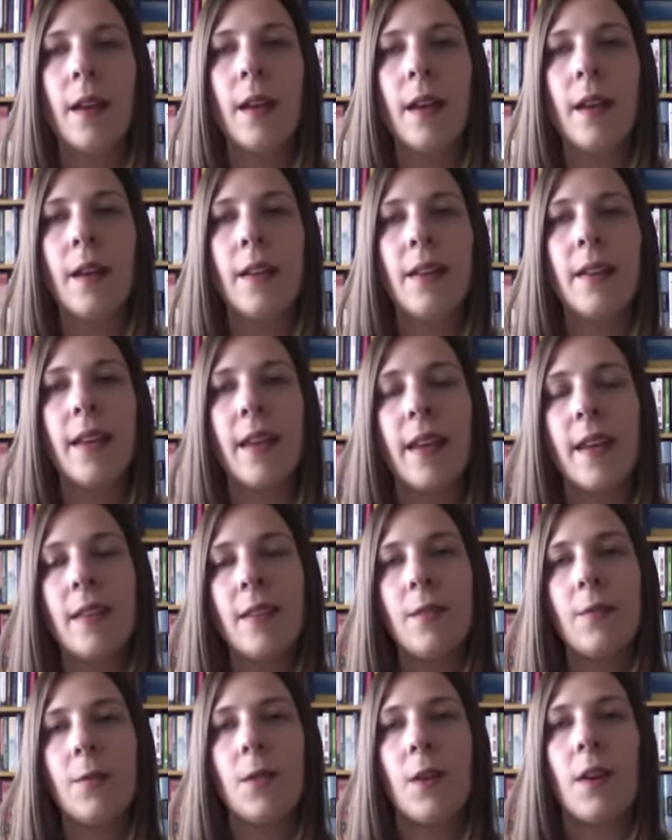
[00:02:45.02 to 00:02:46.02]
In the case
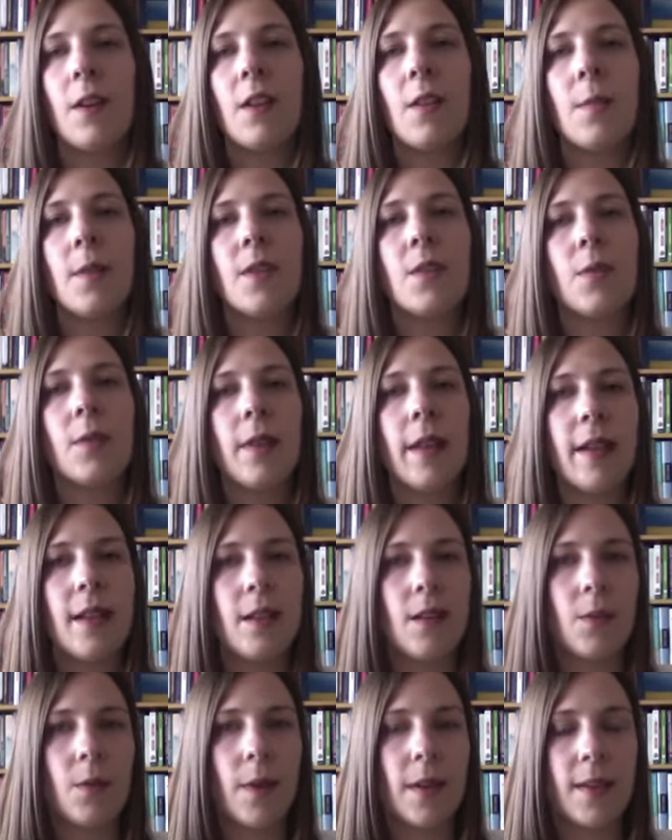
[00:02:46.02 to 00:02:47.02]
of documents related
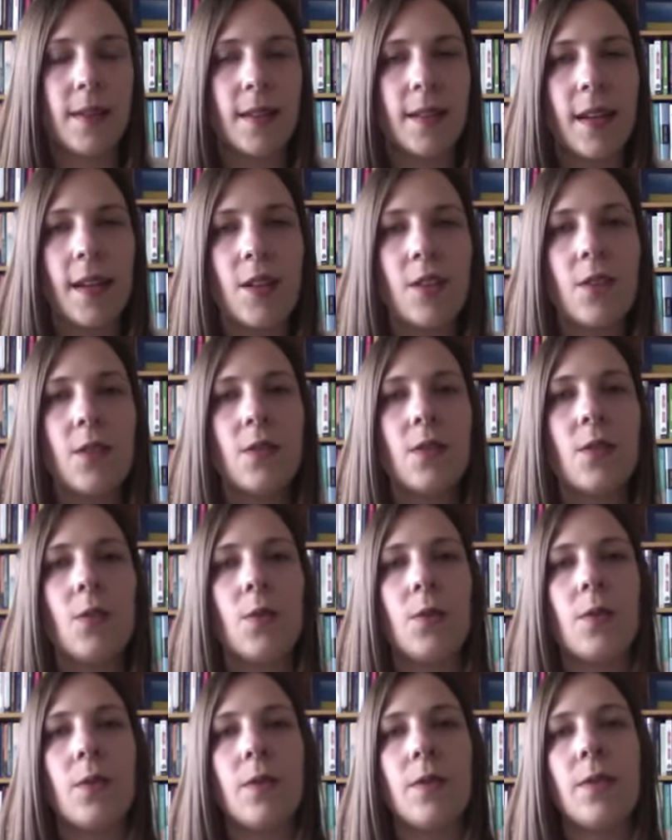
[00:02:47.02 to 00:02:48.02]
to residential
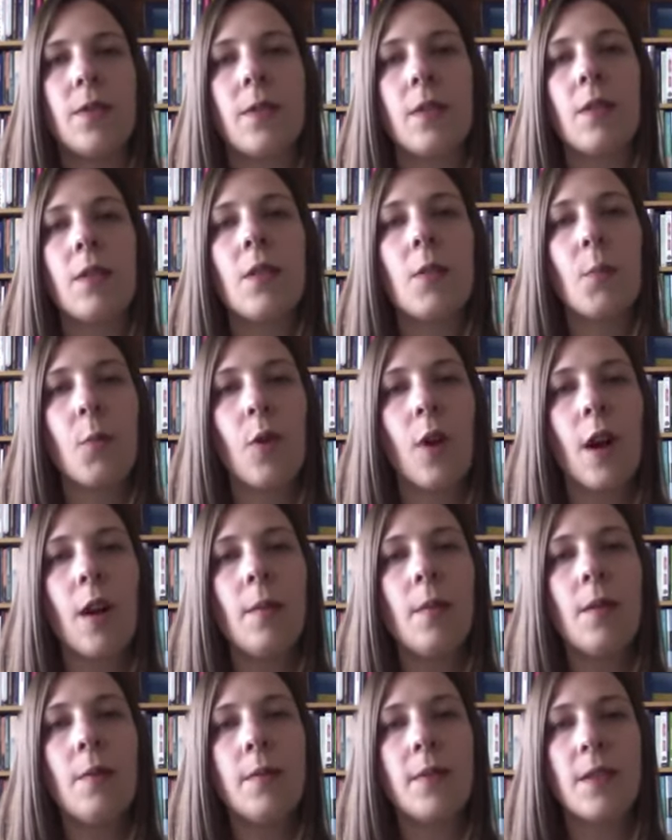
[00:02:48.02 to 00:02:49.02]
schools, the
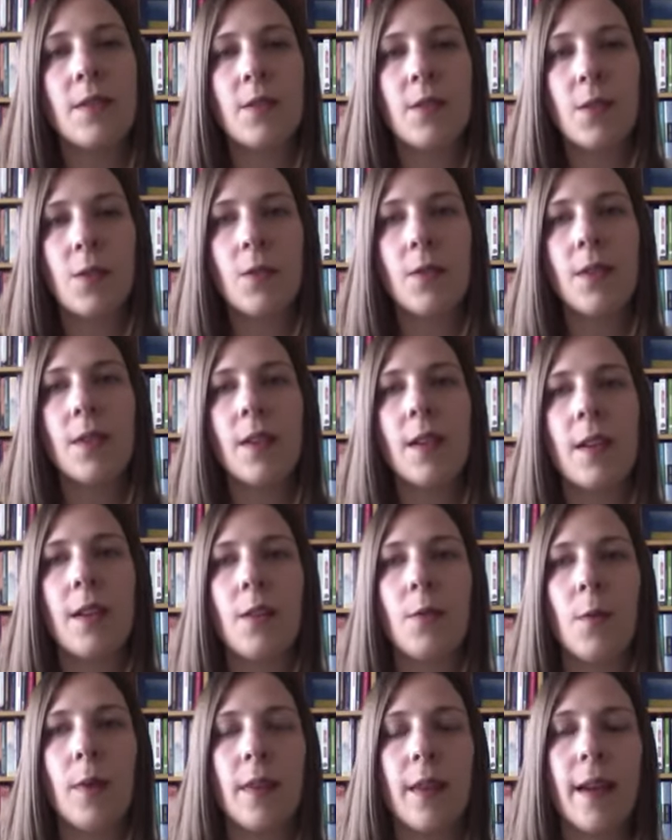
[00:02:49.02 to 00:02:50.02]
problems associated
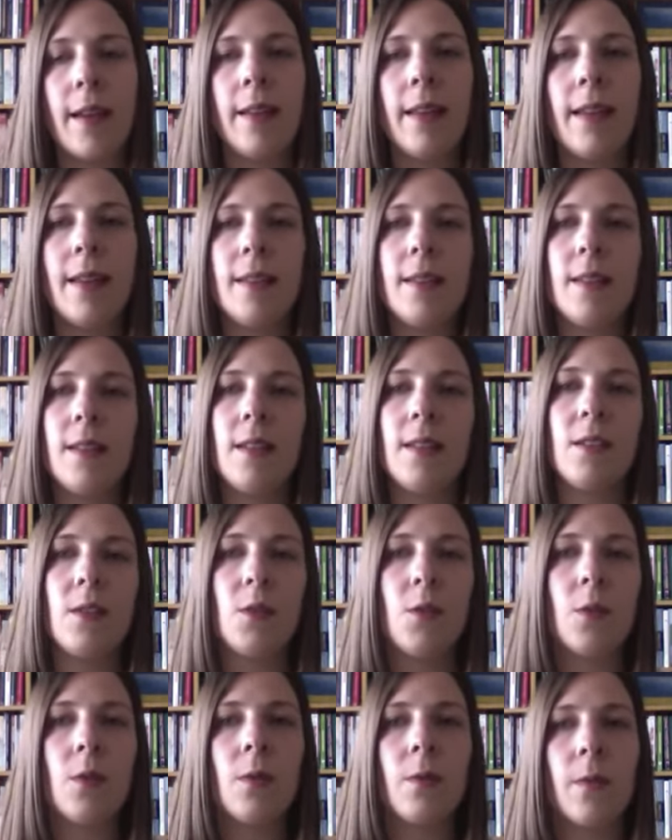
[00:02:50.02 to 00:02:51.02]
with LAC's
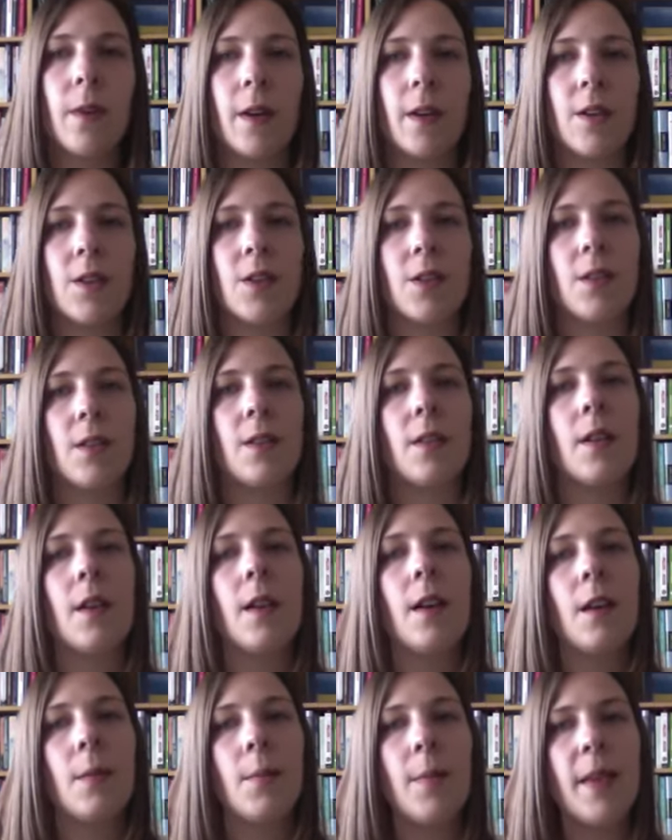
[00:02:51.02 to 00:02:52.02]
dual function
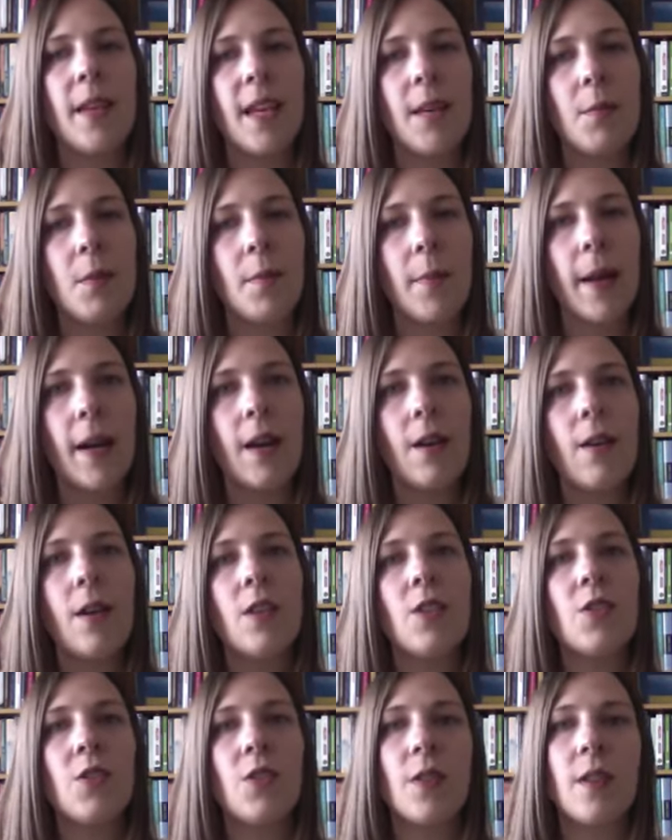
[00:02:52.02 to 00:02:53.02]
became
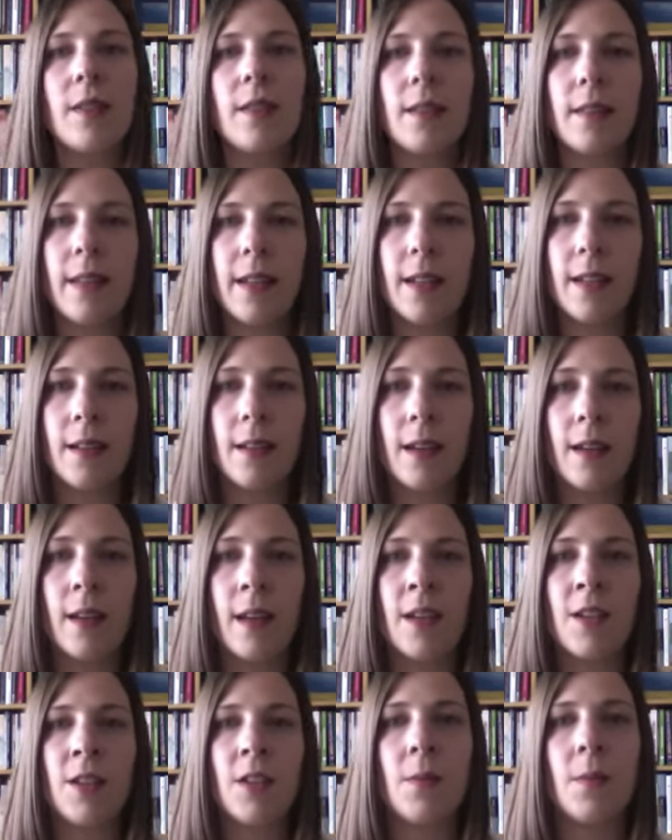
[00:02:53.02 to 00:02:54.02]
apparent during the
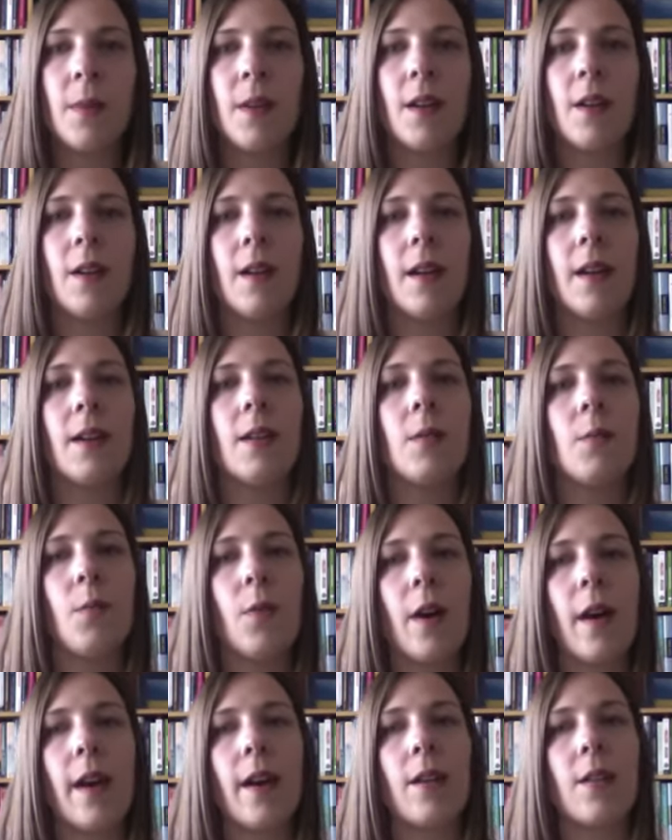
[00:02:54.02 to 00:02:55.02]
litigation period
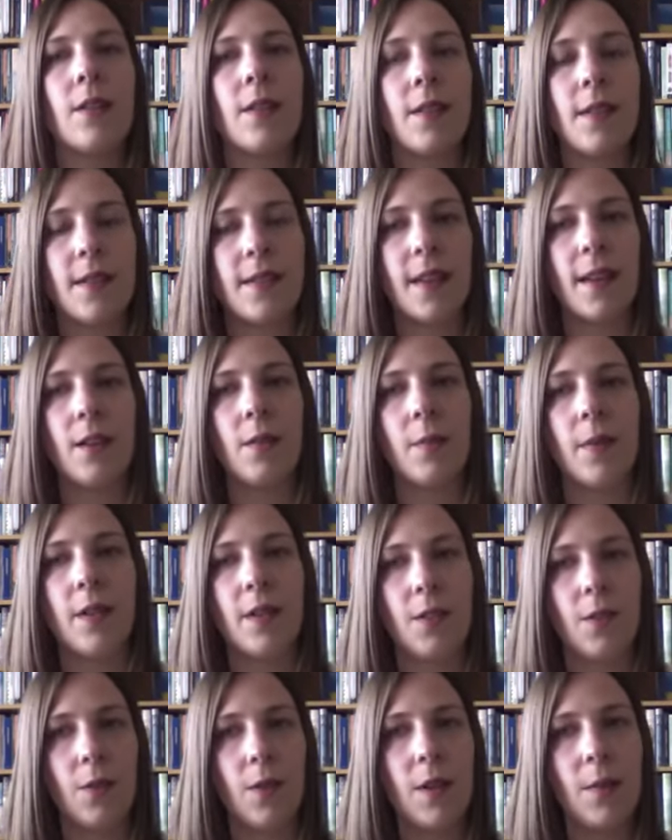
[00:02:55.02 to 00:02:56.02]
prior to the settlement
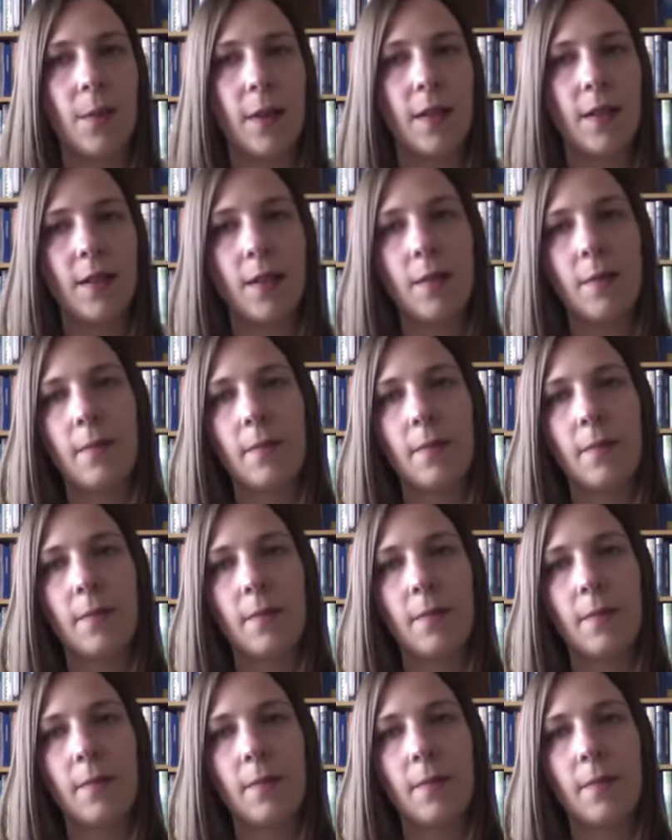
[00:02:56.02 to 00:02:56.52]
agreement.